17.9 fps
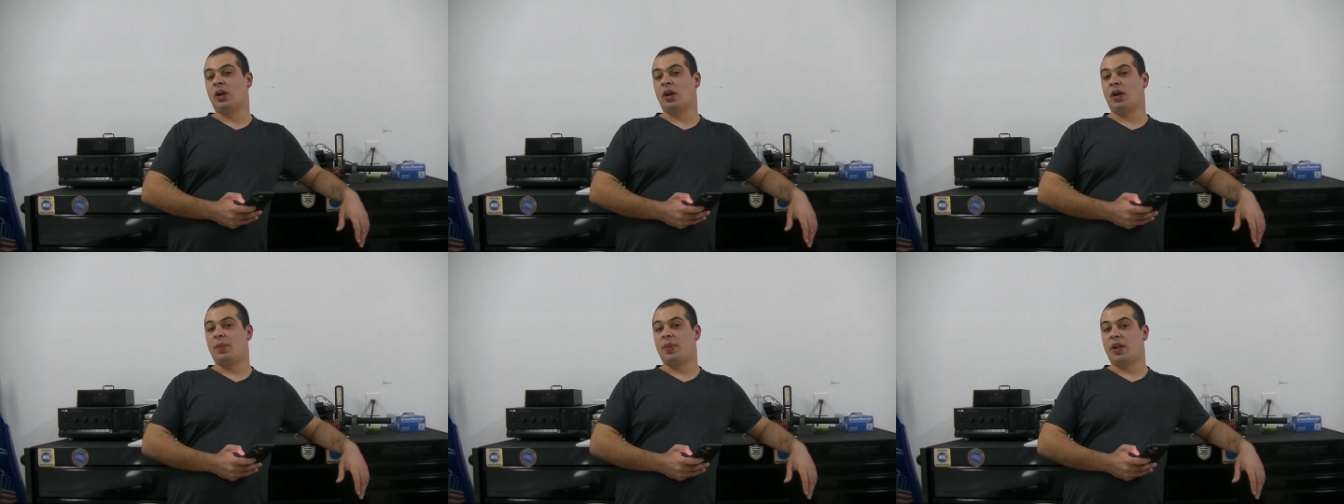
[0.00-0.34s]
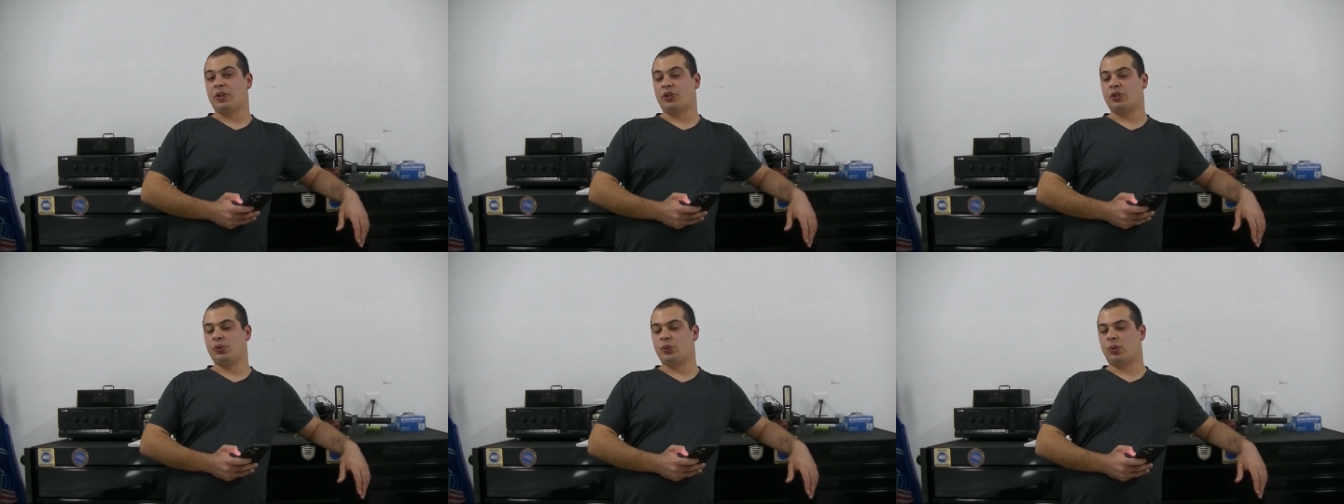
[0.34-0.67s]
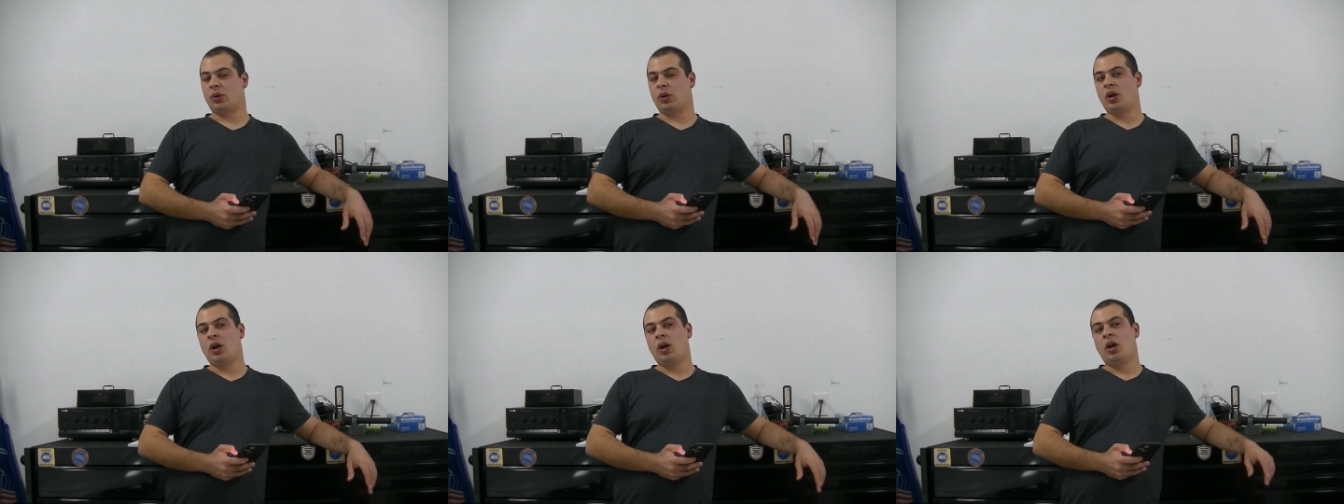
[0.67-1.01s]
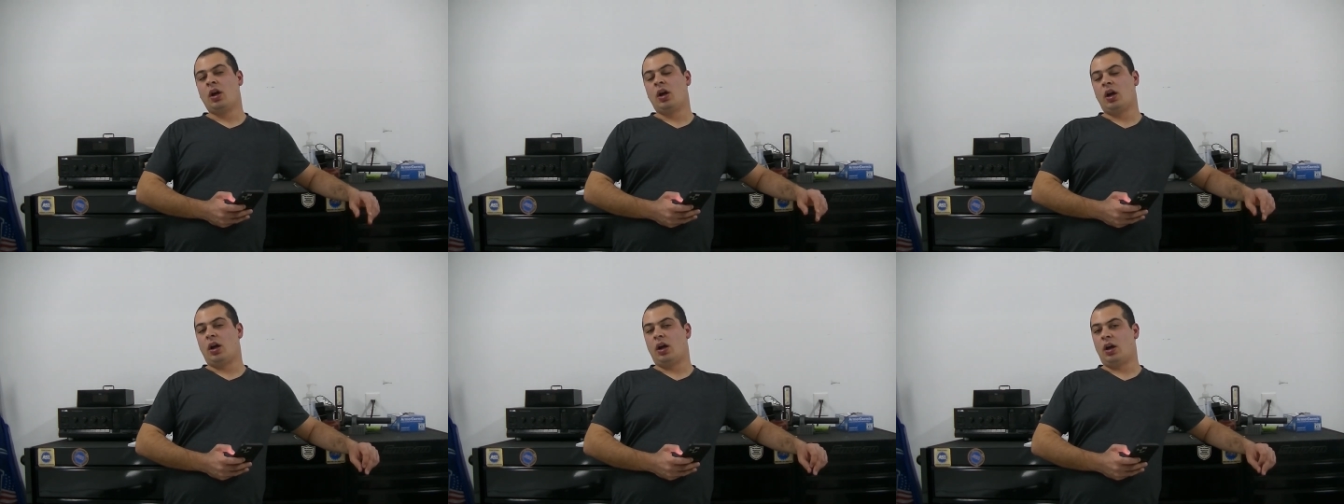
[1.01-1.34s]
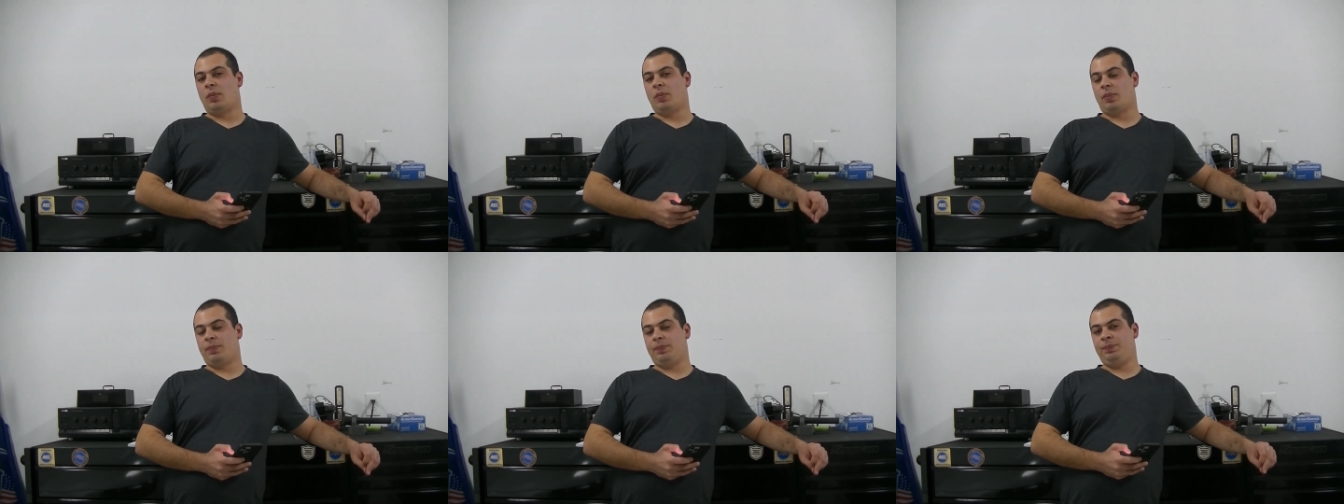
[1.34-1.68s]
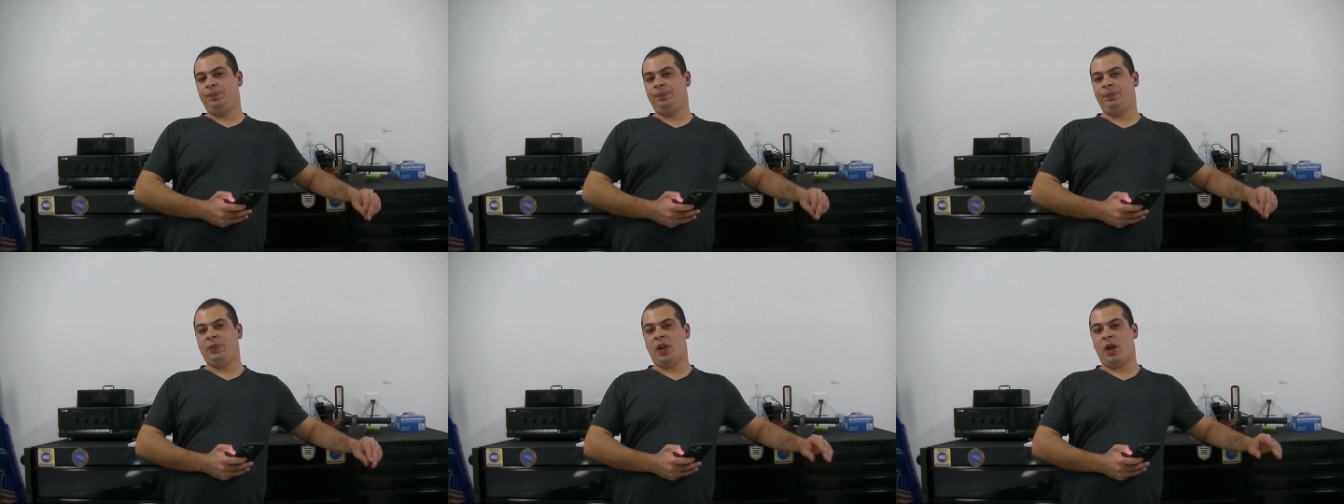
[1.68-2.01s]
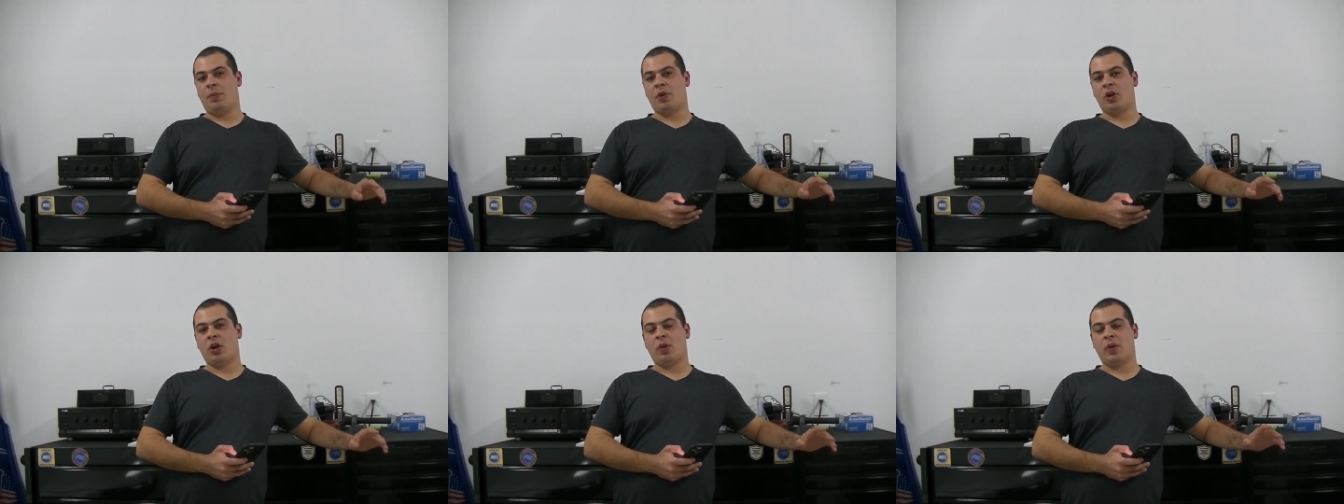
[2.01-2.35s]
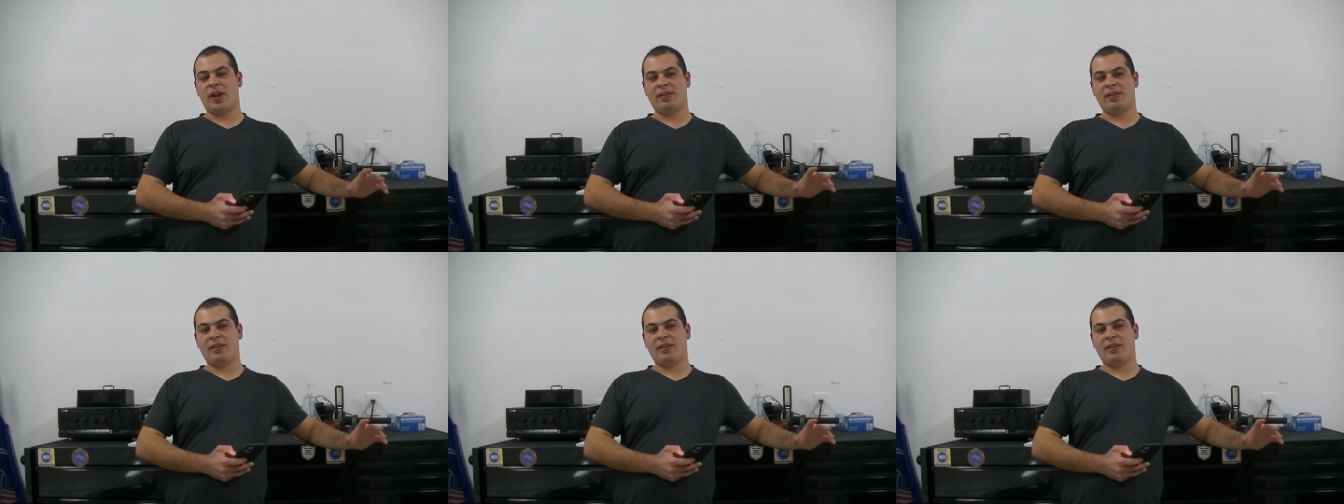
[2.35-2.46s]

I'm not sure. I'm going to go